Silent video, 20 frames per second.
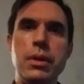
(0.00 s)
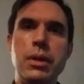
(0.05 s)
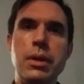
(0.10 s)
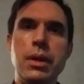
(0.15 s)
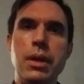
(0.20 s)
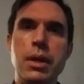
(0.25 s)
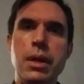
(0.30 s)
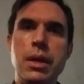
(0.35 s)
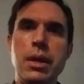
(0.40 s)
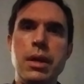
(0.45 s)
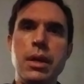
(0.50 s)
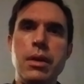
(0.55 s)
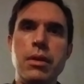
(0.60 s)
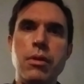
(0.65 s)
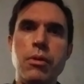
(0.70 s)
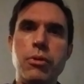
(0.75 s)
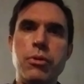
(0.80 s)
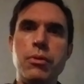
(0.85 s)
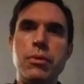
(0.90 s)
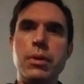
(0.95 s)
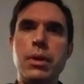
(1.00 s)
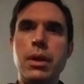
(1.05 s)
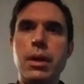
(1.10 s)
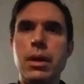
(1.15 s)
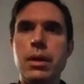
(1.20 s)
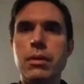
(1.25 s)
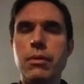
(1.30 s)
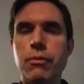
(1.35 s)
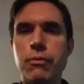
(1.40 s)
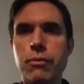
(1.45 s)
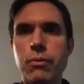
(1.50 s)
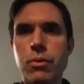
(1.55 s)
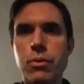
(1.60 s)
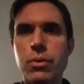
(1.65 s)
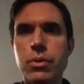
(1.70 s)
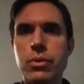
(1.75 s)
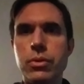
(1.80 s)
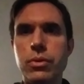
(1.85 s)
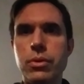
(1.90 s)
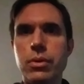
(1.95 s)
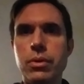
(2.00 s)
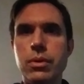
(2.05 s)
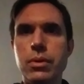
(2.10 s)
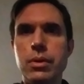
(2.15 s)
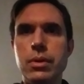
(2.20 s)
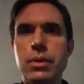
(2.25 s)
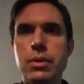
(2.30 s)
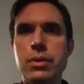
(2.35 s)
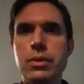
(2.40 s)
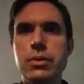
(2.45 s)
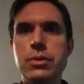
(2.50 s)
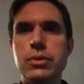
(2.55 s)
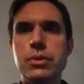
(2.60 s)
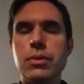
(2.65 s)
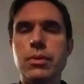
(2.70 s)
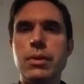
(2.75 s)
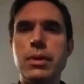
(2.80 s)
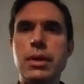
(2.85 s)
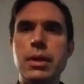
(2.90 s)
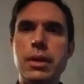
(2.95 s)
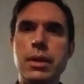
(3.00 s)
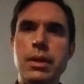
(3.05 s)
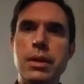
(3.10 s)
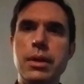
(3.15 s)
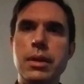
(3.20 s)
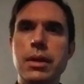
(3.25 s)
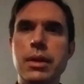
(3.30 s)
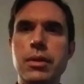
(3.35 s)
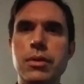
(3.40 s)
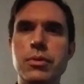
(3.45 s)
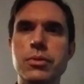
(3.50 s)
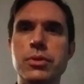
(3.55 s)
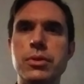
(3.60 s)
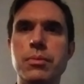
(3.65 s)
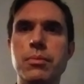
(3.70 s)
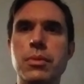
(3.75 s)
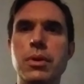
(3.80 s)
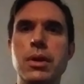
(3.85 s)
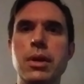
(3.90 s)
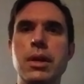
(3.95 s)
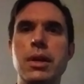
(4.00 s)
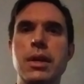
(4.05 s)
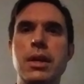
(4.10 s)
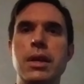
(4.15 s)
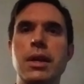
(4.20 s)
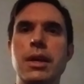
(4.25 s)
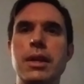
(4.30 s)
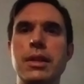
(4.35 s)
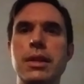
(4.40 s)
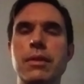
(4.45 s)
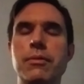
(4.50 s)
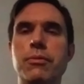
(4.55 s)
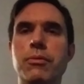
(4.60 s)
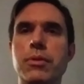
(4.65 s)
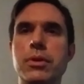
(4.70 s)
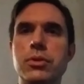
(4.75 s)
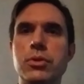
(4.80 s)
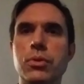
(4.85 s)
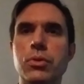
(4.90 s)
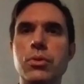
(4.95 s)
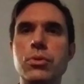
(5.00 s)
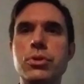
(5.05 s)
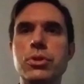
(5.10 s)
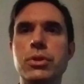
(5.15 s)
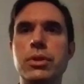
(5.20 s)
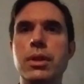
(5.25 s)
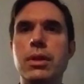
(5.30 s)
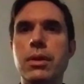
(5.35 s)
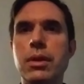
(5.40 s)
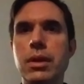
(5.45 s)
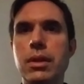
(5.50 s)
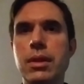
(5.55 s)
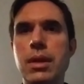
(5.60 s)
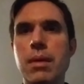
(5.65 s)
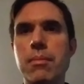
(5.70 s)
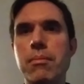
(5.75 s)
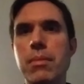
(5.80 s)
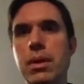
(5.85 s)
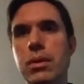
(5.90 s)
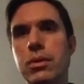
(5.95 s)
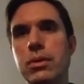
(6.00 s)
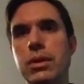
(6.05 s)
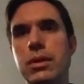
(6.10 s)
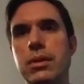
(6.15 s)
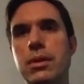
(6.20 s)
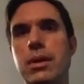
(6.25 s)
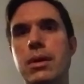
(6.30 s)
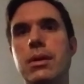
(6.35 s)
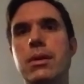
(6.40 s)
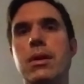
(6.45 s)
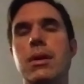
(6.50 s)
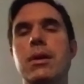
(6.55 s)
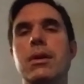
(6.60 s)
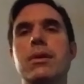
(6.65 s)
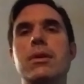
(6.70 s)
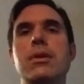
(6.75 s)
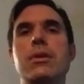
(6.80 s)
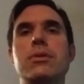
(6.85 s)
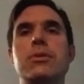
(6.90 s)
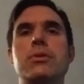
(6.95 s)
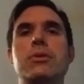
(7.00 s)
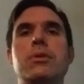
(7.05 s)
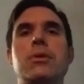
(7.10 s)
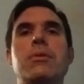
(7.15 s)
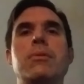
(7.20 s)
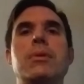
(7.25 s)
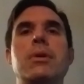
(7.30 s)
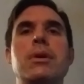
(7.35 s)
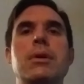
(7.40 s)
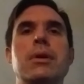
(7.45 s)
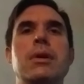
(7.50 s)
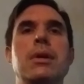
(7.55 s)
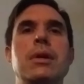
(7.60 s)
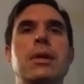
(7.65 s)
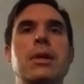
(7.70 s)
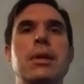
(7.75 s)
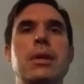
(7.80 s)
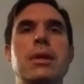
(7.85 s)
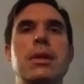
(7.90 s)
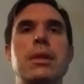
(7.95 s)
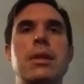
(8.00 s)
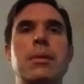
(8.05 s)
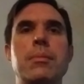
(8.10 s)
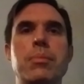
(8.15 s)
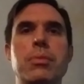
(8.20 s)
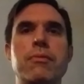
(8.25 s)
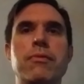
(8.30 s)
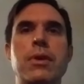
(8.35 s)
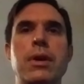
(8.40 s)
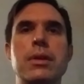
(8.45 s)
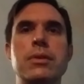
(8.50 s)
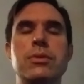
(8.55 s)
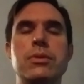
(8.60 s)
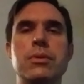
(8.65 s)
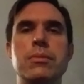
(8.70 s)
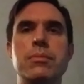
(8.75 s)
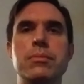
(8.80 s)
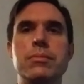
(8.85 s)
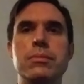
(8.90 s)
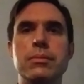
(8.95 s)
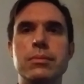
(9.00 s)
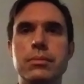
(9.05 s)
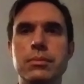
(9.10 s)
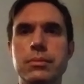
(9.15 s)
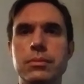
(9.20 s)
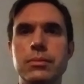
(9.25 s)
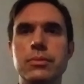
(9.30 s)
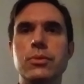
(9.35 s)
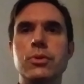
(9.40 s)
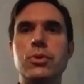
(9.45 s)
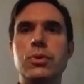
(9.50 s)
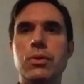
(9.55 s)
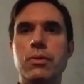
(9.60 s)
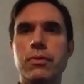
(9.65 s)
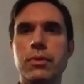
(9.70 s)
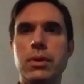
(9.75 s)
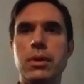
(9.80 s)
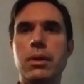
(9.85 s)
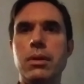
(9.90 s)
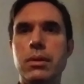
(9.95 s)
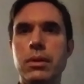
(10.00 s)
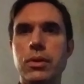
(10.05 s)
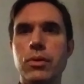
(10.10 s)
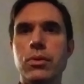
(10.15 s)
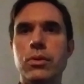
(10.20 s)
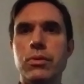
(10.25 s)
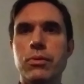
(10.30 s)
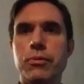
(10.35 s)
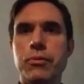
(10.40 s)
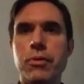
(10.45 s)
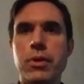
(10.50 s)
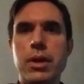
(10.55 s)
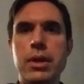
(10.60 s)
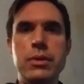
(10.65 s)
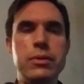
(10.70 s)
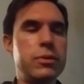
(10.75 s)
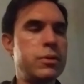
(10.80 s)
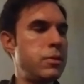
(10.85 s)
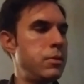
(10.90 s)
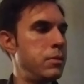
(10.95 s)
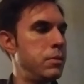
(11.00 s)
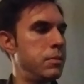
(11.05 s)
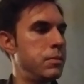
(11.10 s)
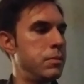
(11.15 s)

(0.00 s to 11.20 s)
the 3rd and the 4th, so there's a need for resolution in that melody there, so that provides some sort of a lyrical phrase.